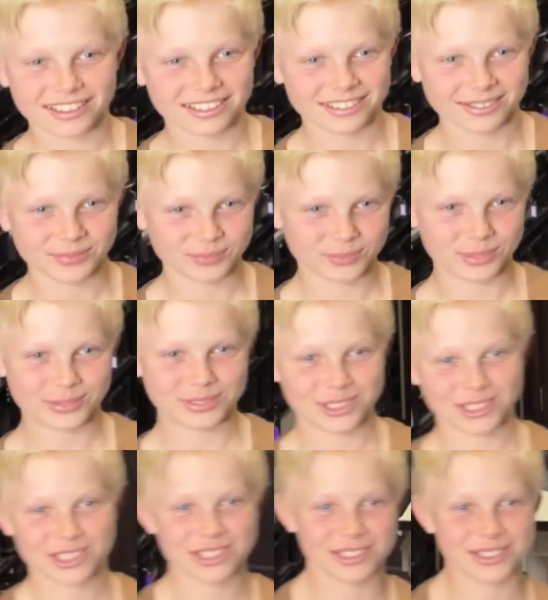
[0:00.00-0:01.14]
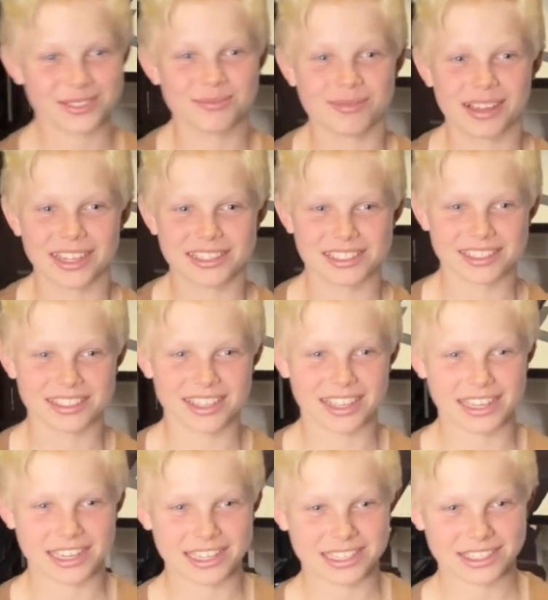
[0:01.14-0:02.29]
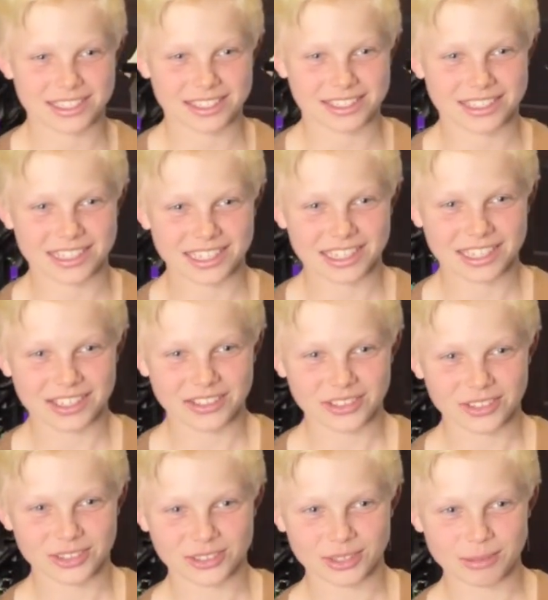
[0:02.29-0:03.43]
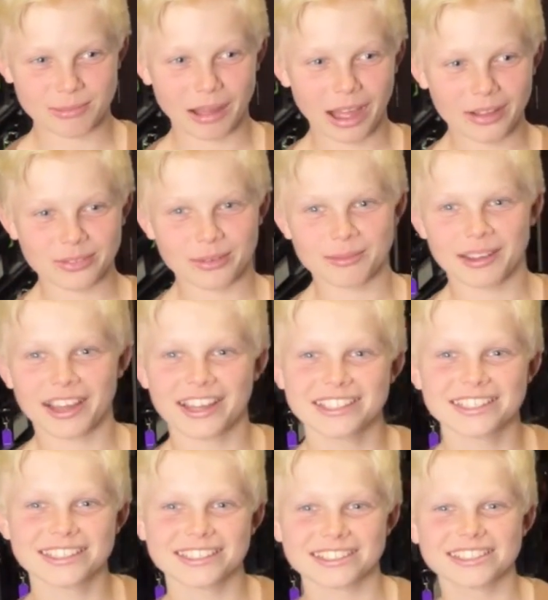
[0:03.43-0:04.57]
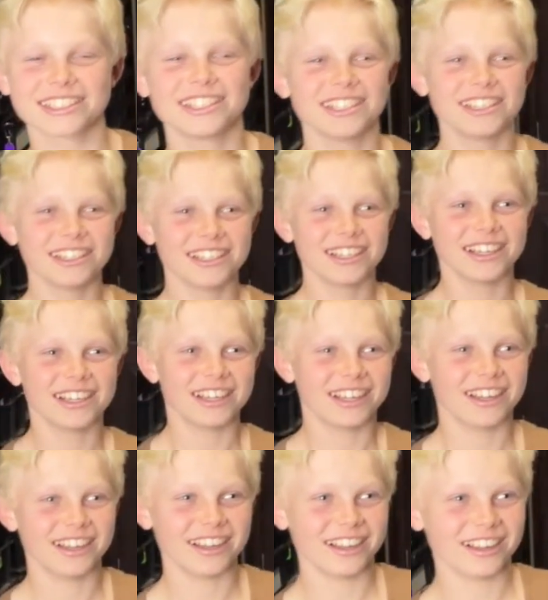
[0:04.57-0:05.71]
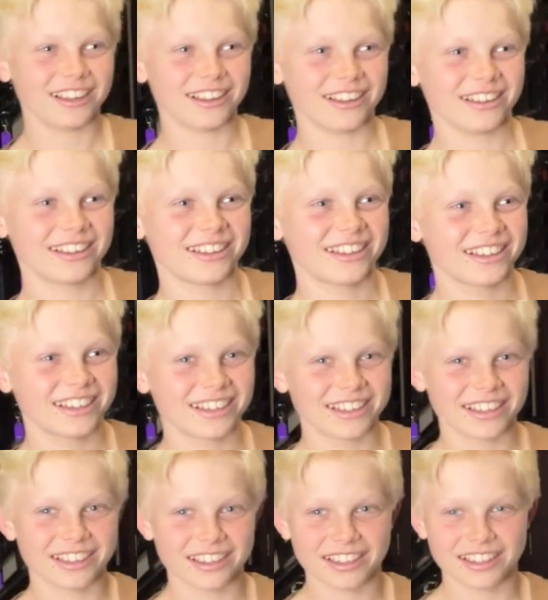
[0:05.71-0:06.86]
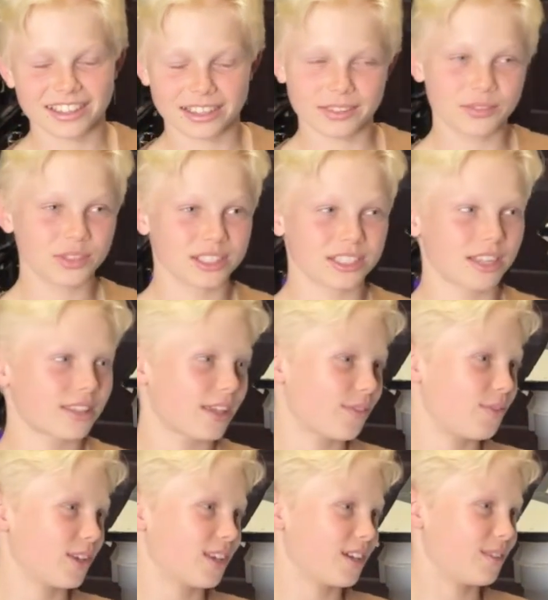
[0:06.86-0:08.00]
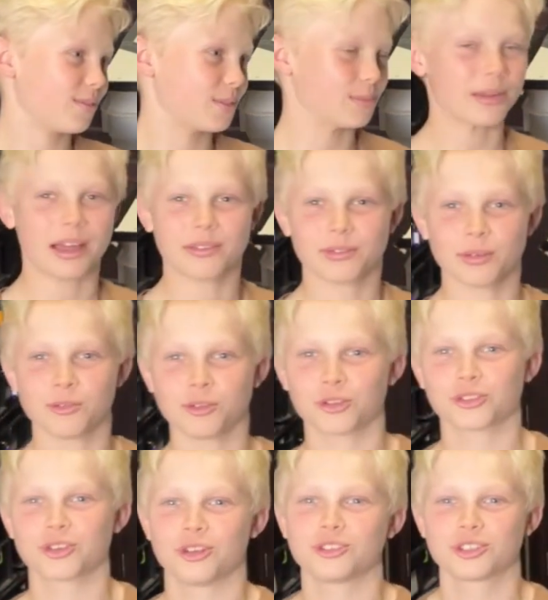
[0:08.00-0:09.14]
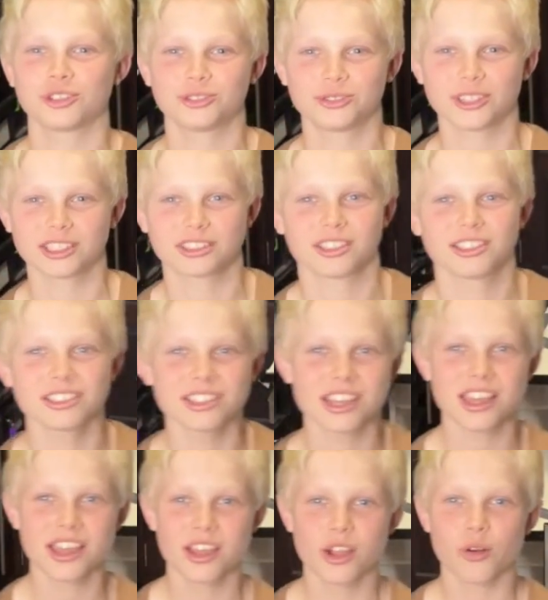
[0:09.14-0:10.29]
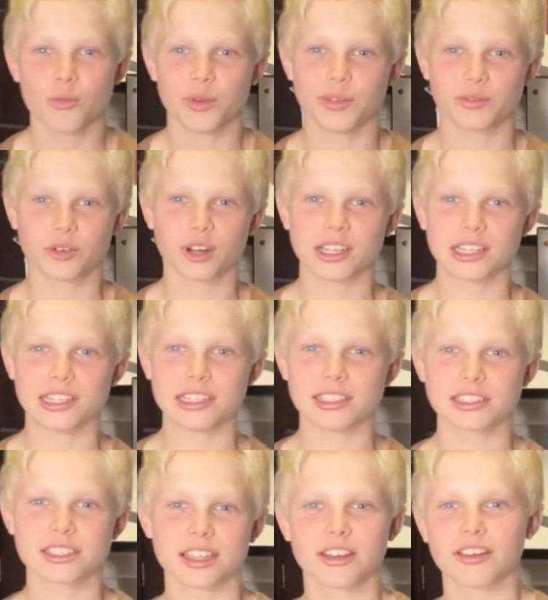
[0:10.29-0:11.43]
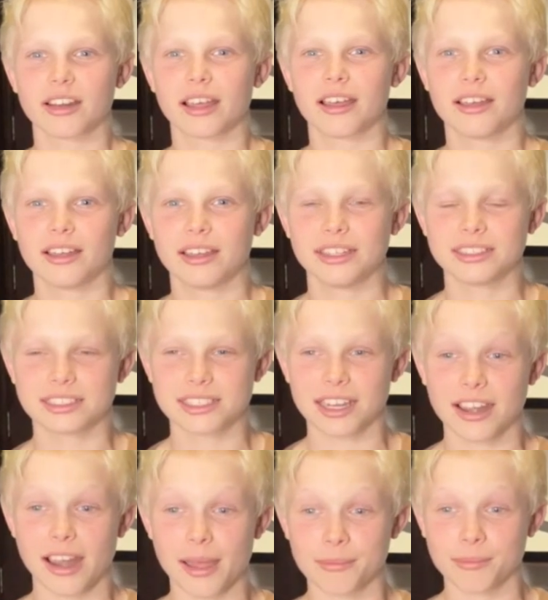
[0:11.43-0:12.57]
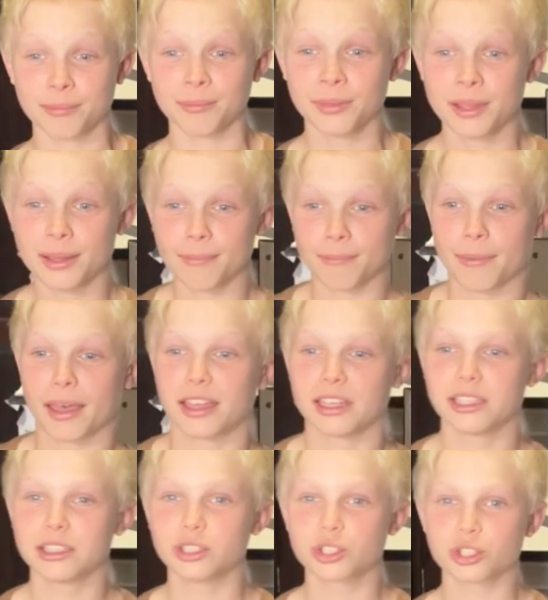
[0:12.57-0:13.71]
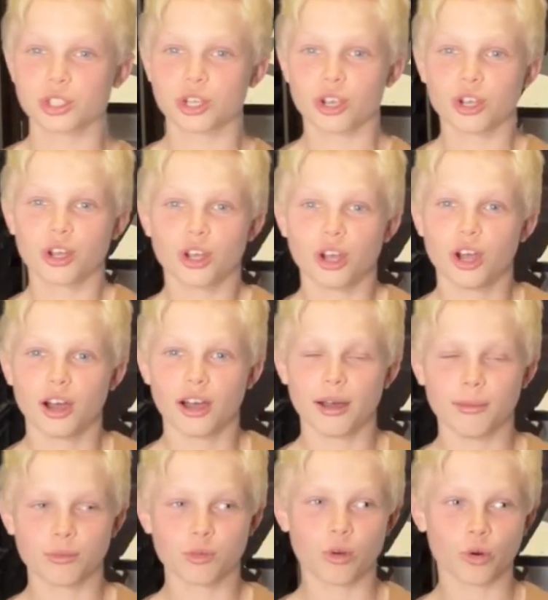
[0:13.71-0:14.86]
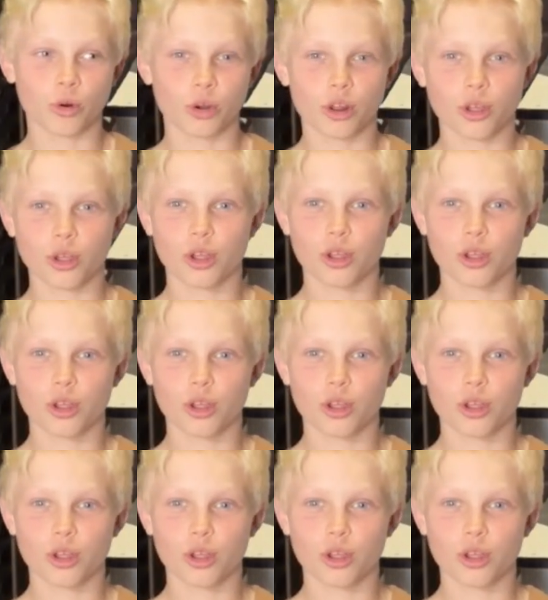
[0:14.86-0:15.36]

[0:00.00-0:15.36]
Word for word: Uh, um, if you're looking to buy snakes, you should buy from us. Uh, well, if you're in South Africa. If you're in South Africa, you buy from North Coast Constrictors. We've got an Instagram Instagram page um, called